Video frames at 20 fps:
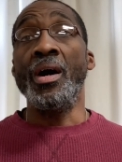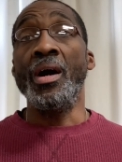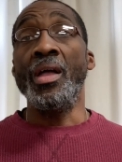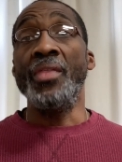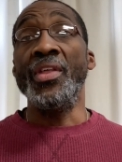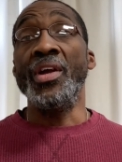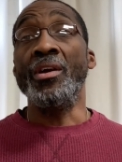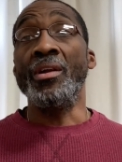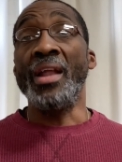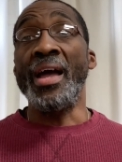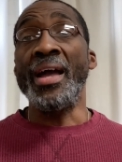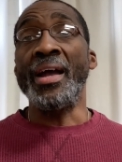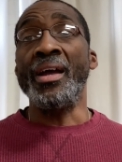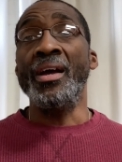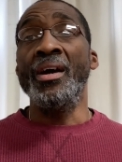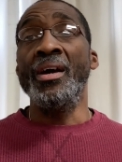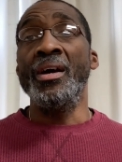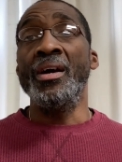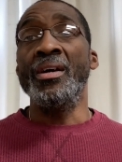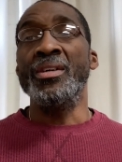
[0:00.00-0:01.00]
They are like
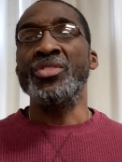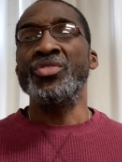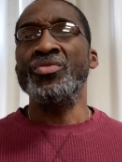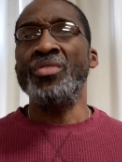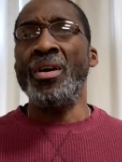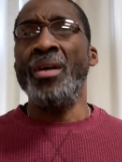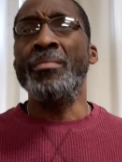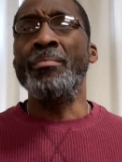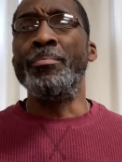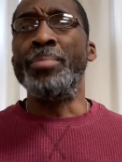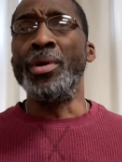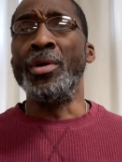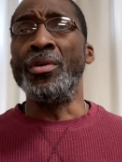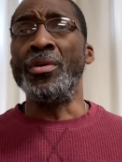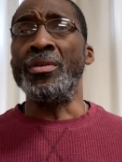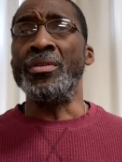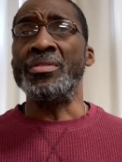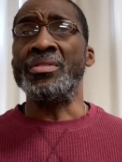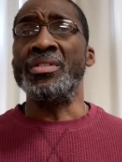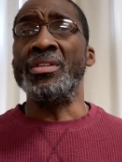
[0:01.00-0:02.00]
strong
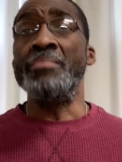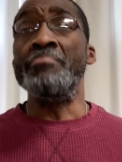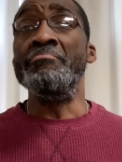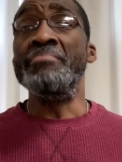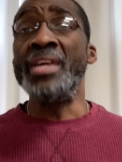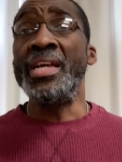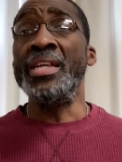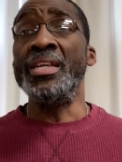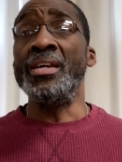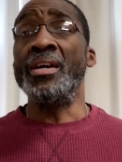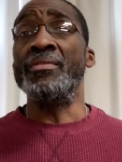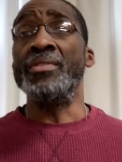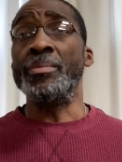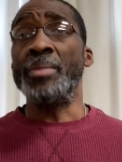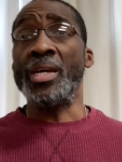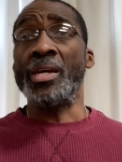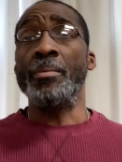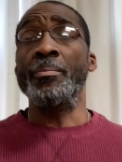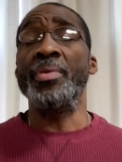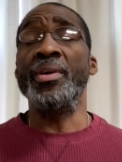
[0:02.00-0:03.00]
bulls, and there are many of them
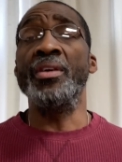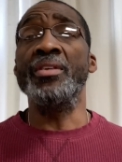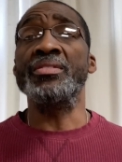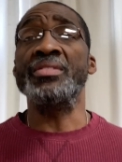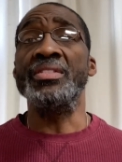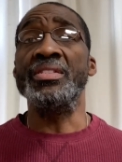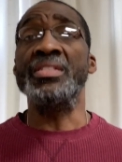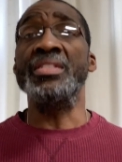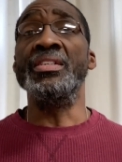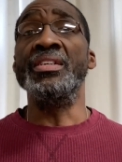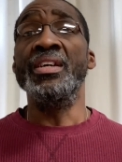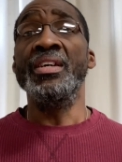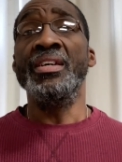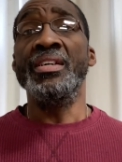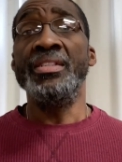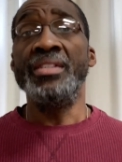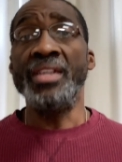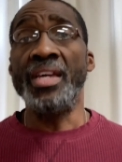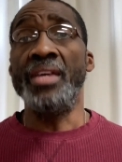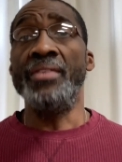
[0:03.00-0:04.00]
in comparison to
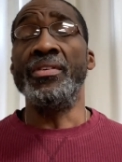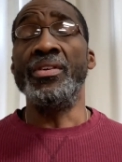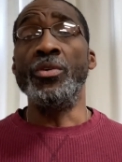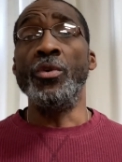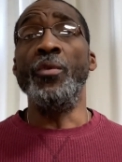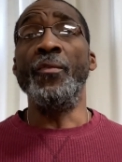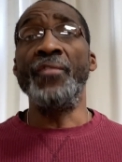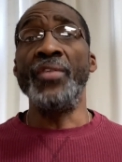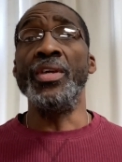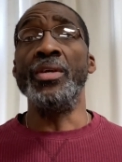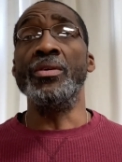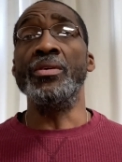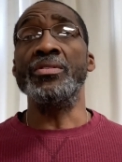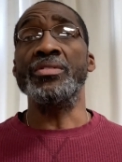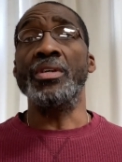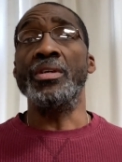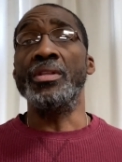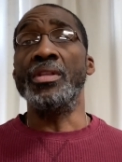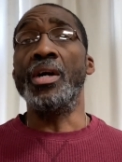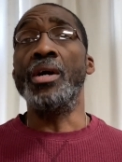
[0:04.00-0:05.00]
David, who
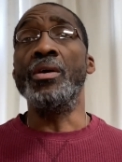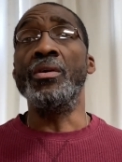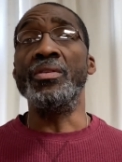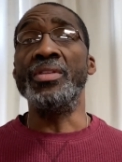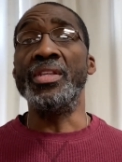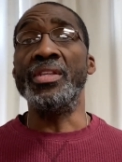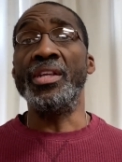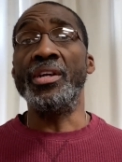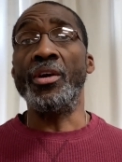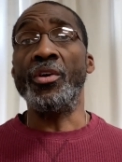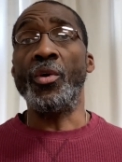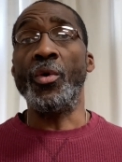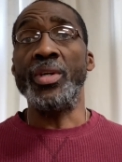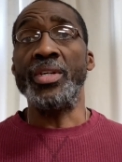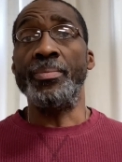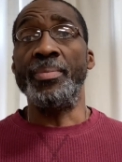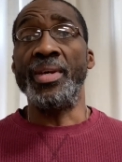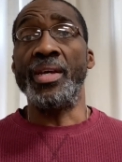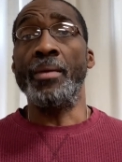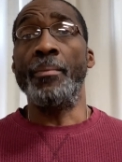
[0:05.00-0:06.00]
feels alone. Then they are going
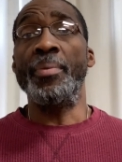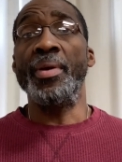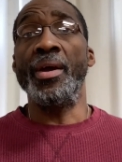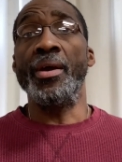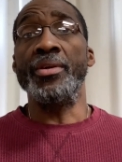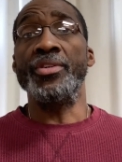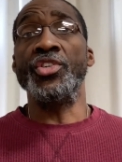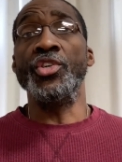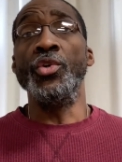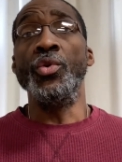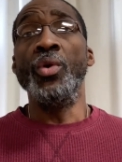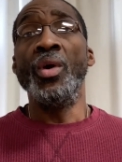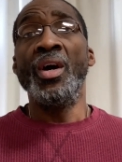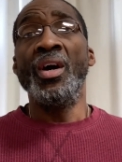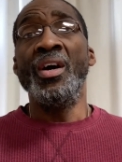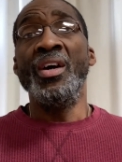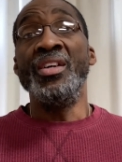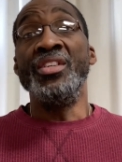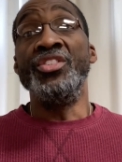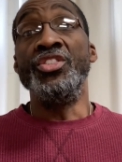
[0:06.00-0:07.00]
to be compared to
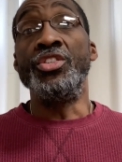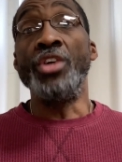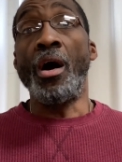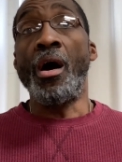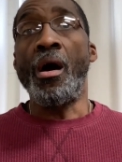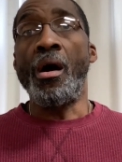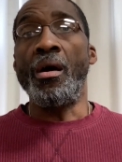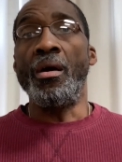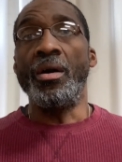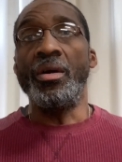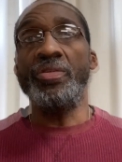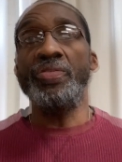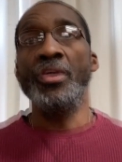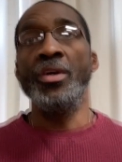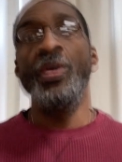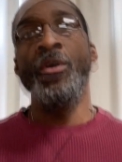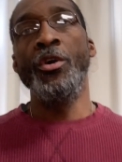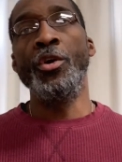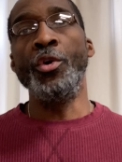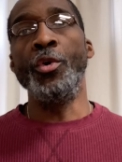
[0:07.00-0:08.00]
dogs,
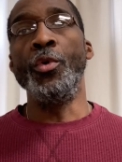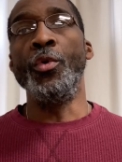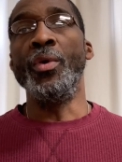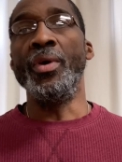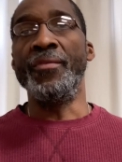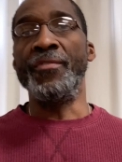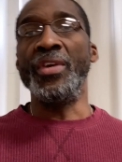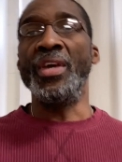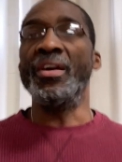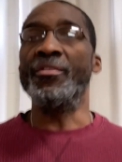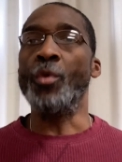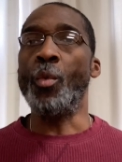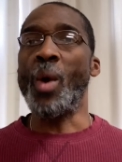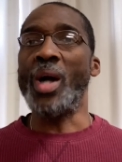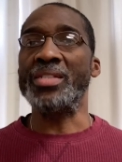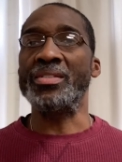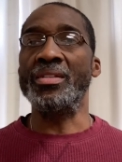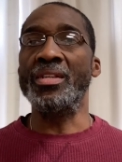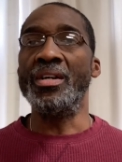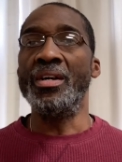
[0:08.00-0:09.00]
who, if you ever
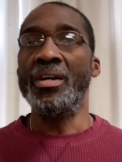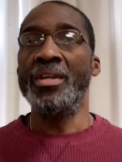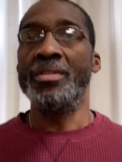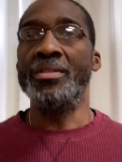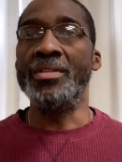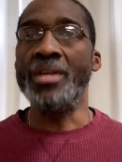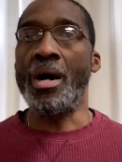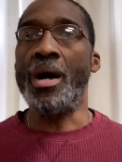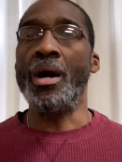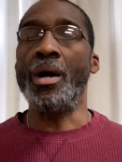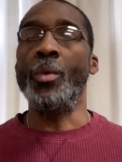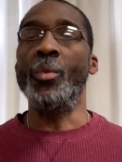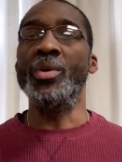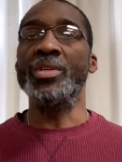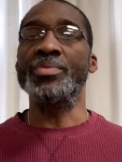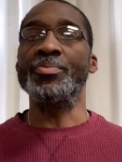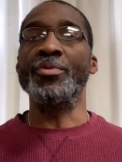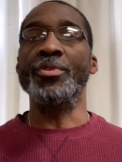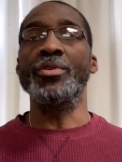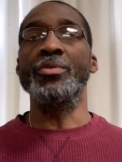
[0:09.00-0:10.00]
watch The Dog
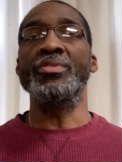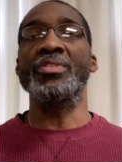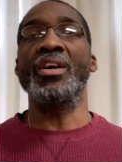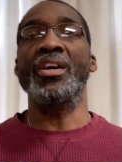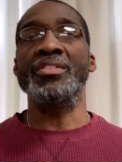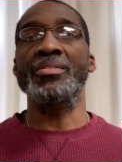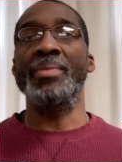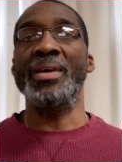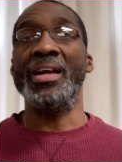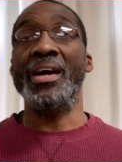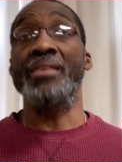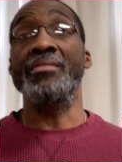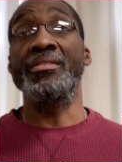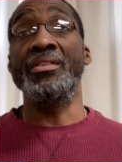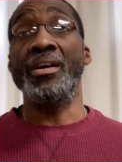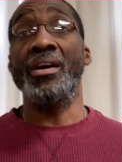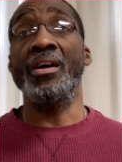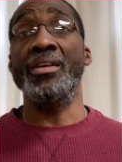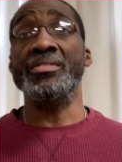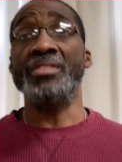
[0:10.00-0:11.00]
Whisperer, who talks about how
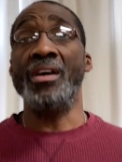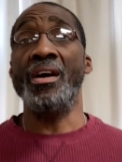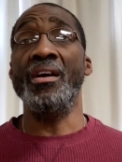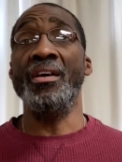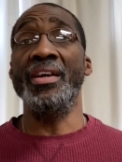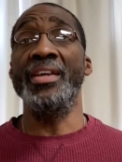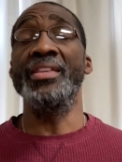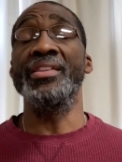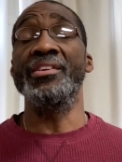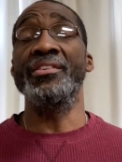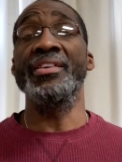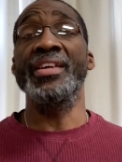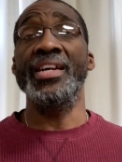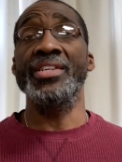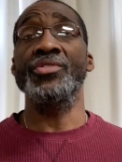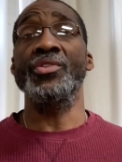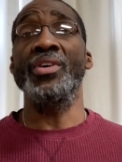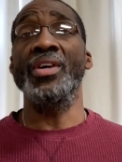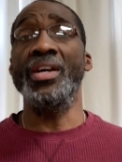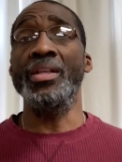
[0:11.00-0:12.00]
dogs are in their
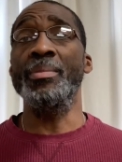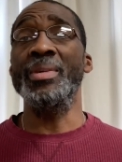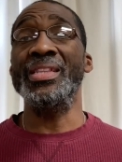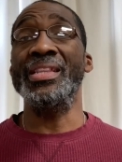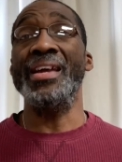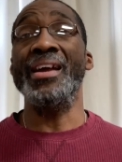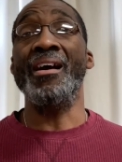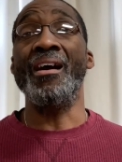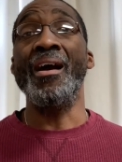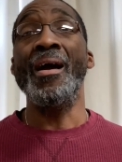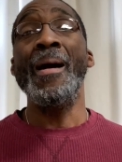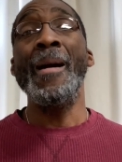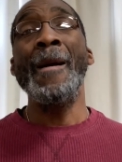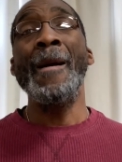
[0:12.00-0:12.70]
natural element, they are